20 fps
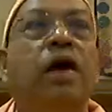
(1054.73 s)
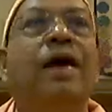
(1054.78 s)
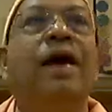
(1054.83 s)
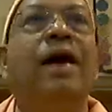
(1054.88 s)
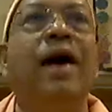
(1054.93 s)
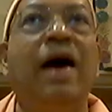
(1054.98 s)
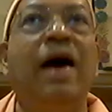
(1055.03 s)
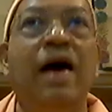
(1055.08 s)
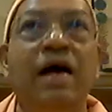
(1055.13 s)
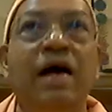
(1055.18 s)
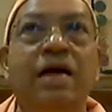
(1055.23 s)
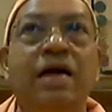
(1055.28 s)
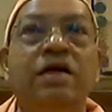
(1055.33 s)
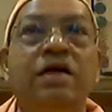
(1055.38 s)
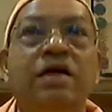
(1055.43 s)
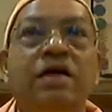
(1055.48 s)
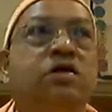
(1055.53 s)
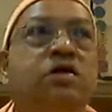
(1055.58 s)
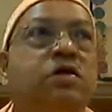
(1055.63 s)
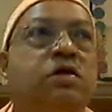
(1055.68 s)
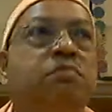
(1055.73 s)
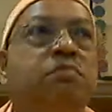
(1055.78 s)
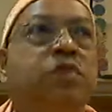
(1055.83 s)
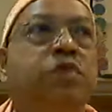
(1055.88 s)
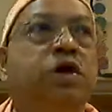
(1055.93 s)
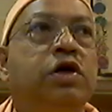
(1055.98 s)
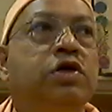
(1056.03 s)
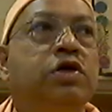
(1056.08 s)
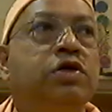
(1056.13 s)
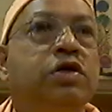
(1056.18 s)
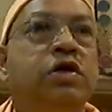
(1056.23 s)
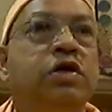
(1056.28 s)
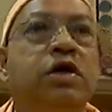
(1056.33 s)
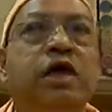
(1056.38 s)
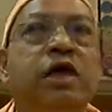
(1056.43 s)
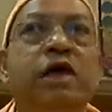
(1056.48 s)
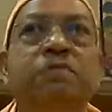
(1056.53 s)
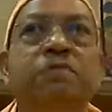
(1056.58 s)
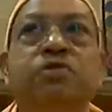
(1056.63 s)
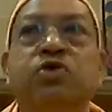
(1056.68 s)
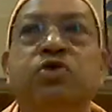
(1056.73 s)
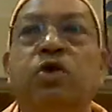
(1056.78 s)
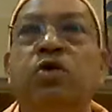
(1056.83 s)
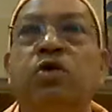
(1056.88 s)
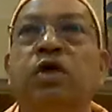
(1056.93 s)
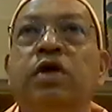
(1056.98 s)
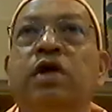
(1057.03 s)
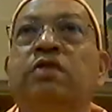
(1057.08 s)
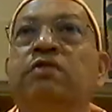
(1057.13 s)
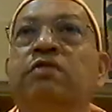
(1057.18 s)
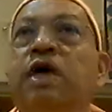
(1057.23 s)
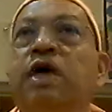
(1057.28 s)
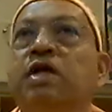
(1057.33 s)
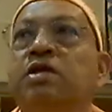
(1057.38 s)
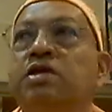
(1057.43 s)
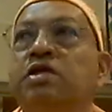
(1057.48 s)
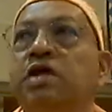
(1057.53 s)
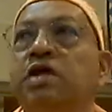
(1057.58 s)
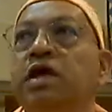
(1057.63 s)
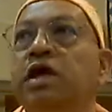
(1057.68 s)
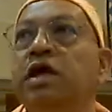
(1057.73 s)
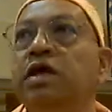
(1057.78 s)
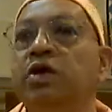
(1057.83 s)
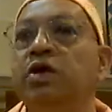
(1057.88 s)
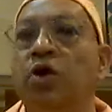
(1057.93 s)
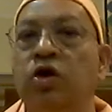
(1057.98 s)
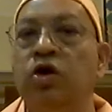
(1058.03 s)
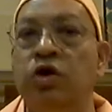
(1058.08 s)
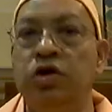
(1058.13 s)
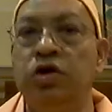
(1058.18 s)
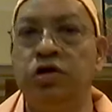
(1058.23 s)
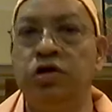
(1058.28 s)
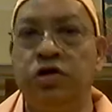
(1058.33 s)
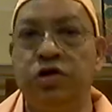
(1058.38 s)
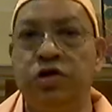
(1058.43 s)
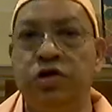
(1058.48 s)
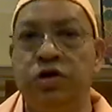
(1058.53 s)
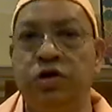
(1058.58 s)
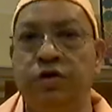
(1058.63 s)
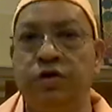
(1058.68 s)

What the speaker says: As a person keeps on advancing in knowledge,